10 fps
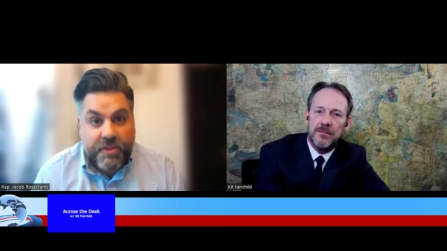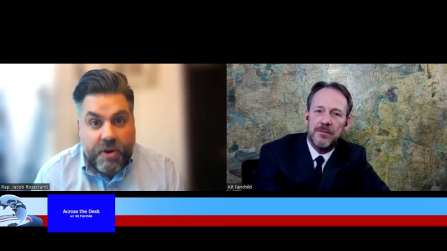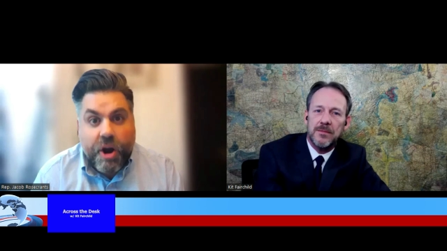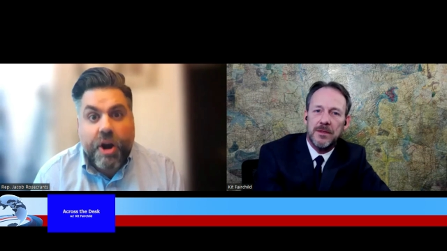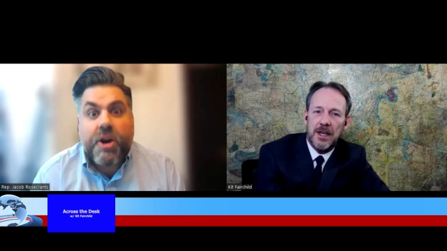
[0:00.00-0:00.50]

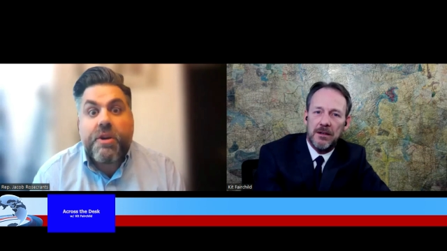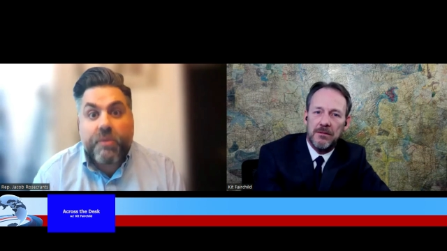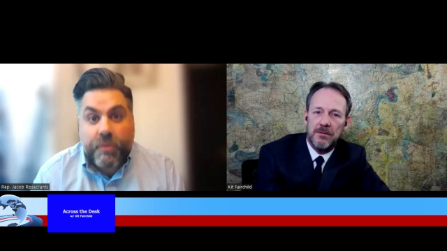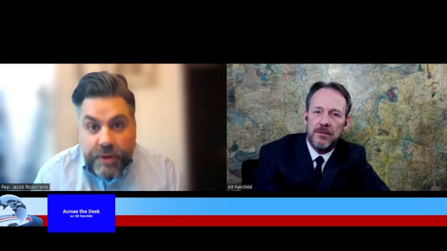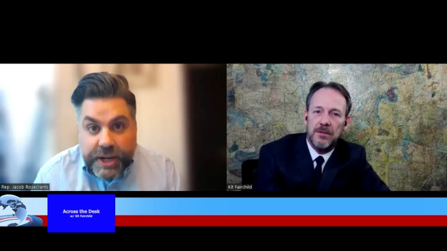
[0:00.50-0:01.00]
Speaker 1: There are yeah.
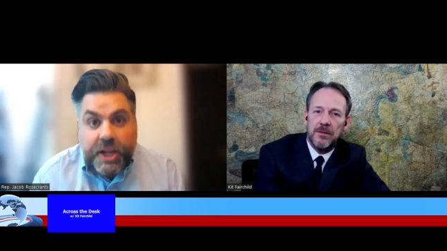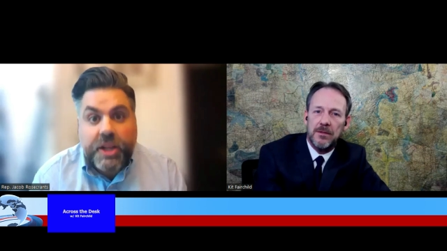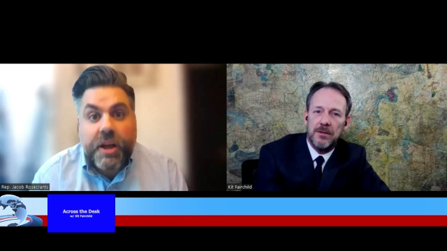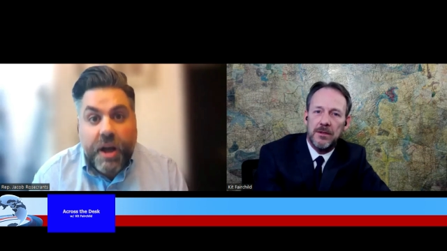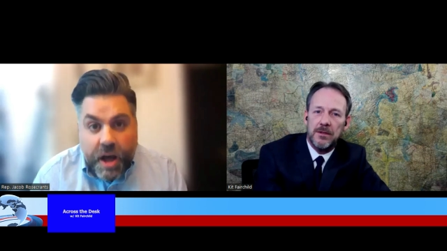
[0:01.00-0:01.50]

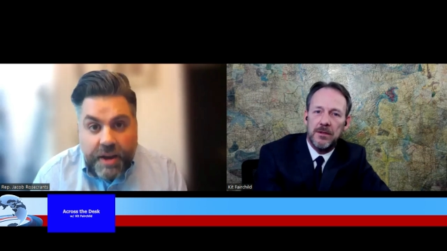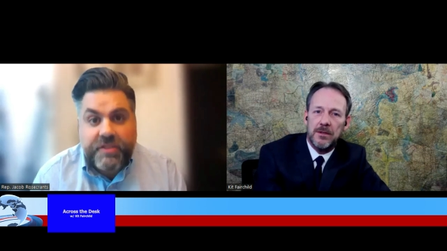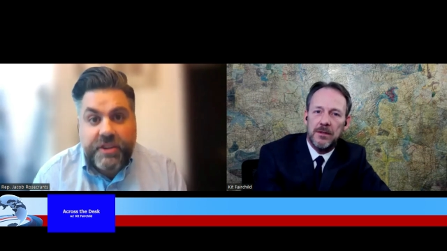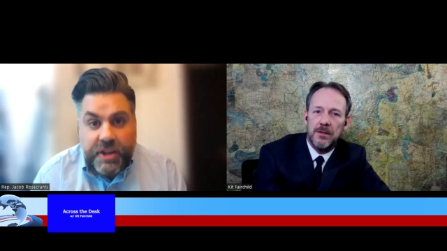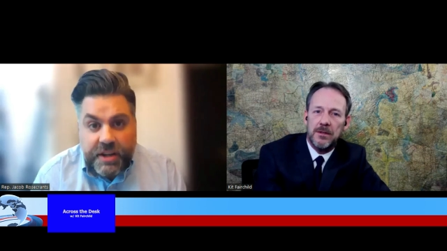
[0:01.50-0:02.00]
real,
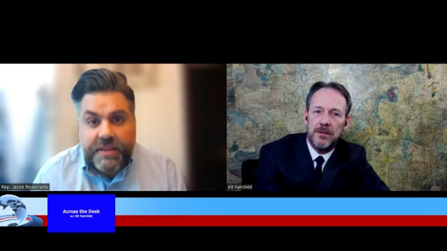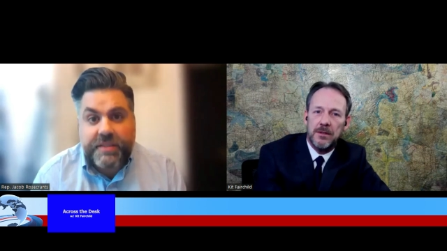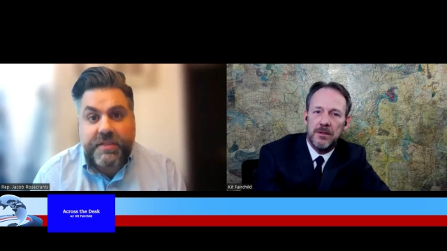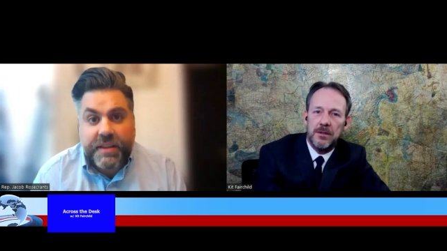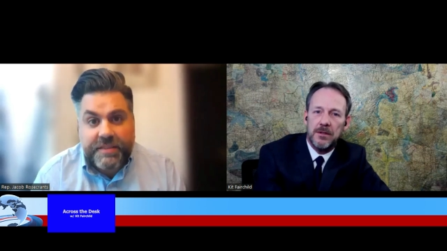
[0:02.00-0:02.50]
honest to
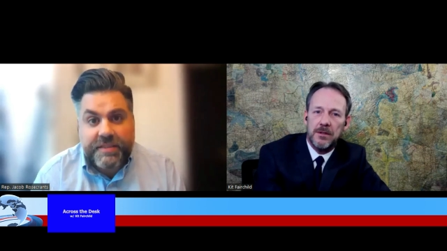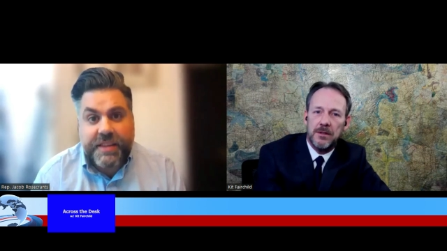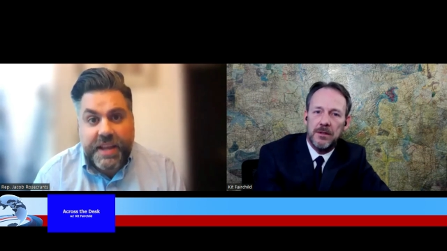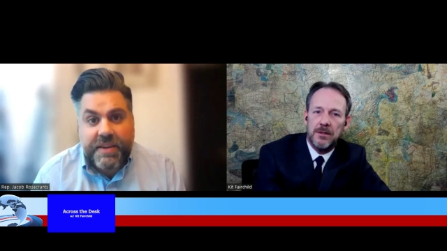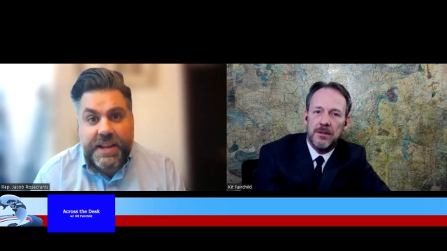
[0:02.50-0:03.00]
goodness
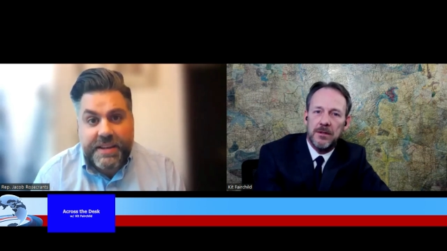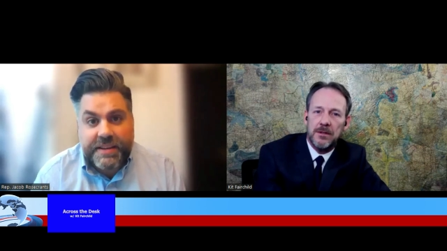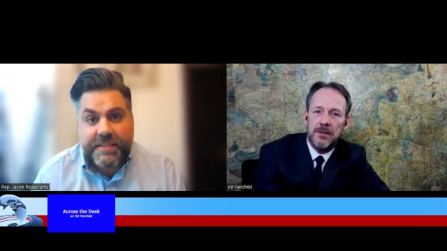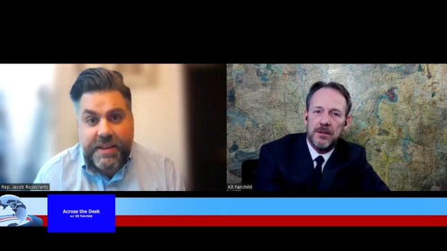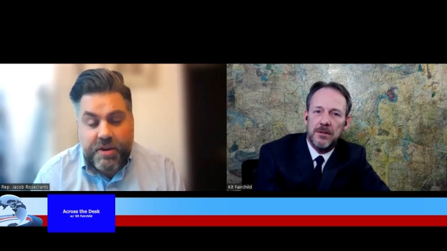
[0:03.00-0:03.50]
legislative
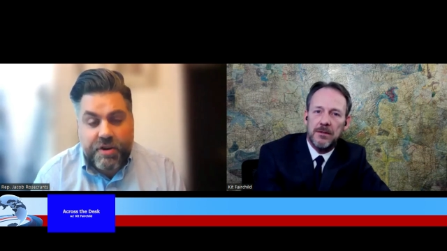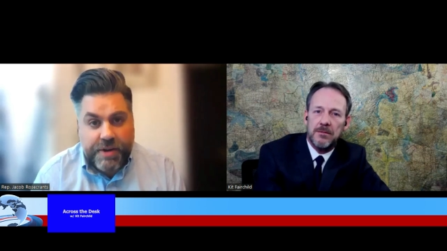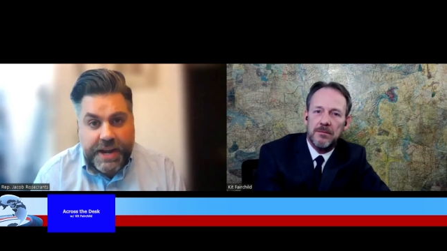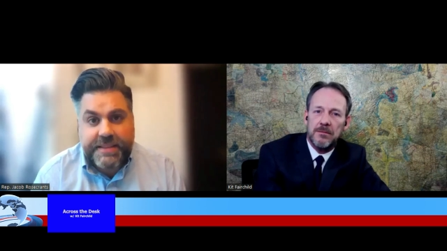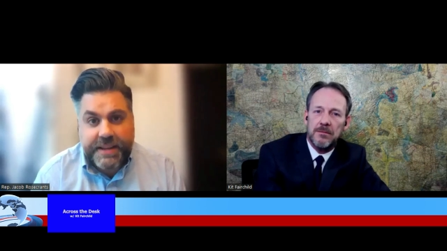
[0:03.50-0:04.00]
ideas that are
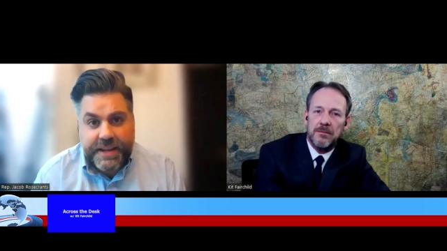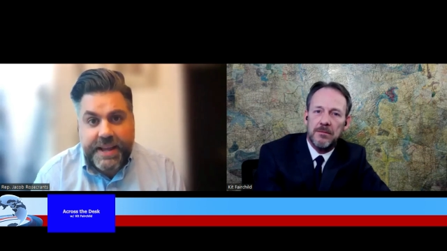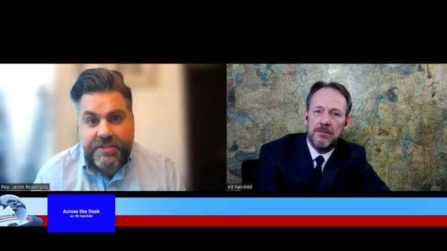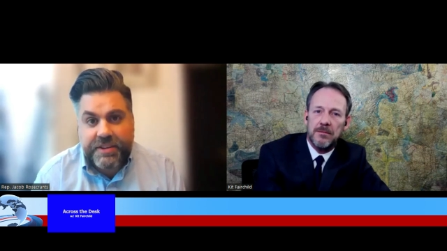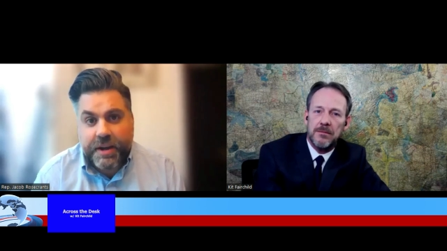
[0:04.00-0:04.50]
great that can
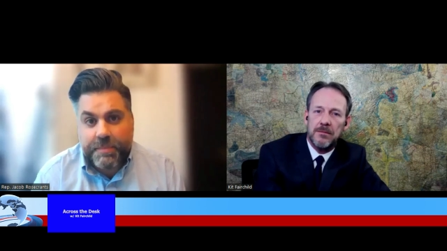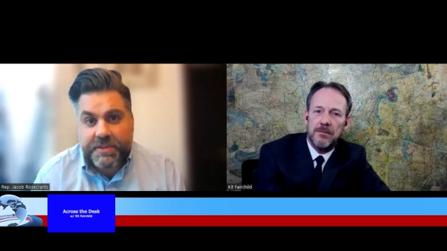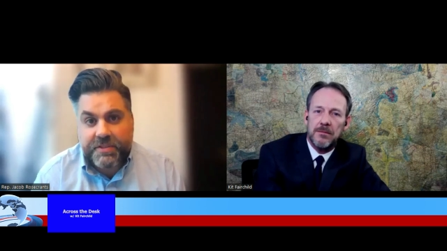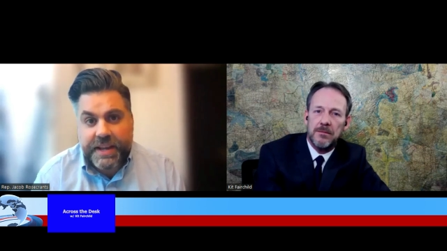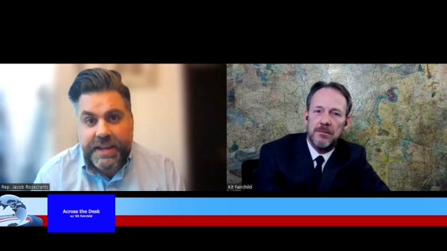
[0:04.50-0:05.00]
actually help the
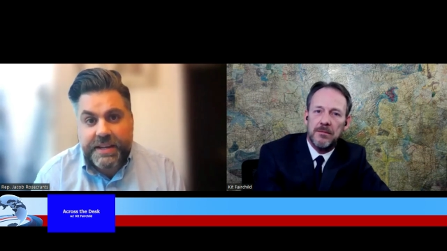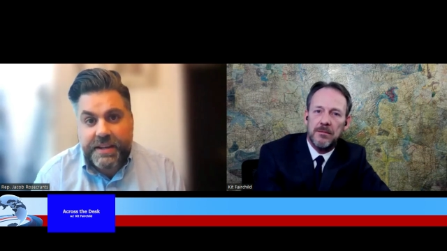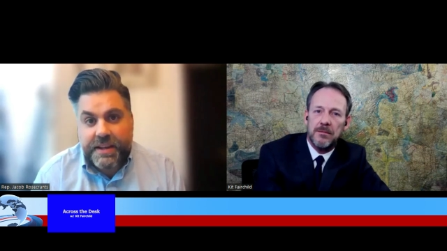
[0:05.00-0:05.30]
state.